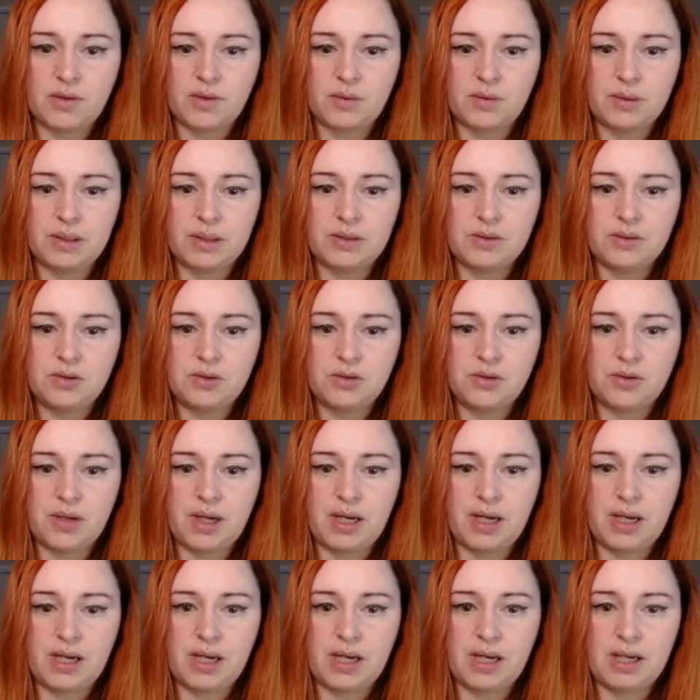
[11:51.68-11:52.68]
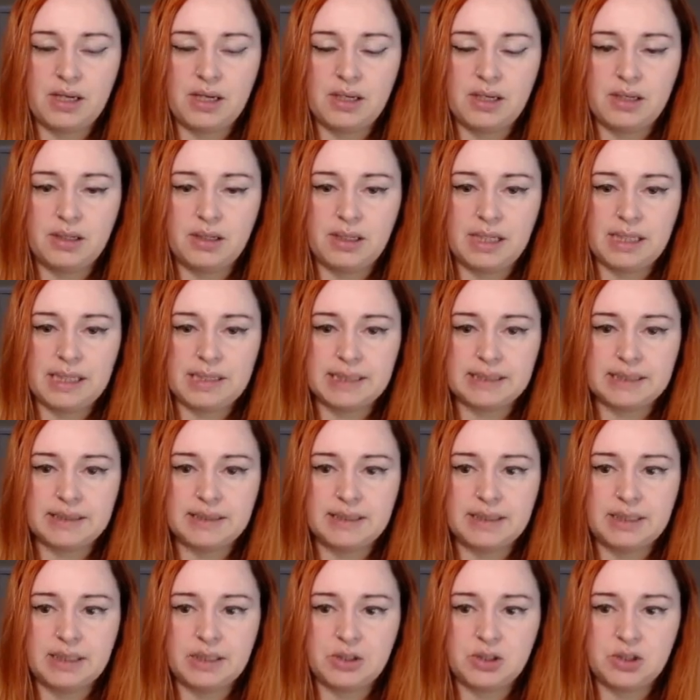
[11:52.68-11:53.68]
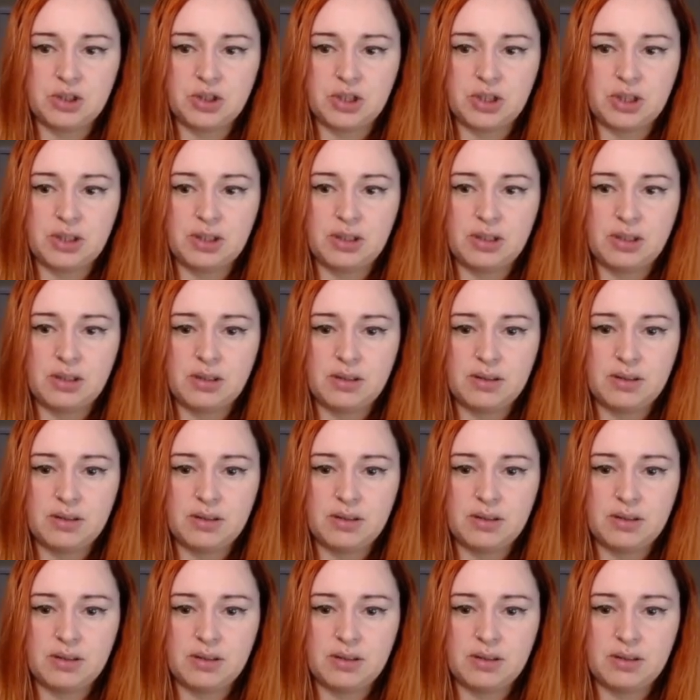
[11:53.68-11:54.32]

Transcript: We could try Extinction.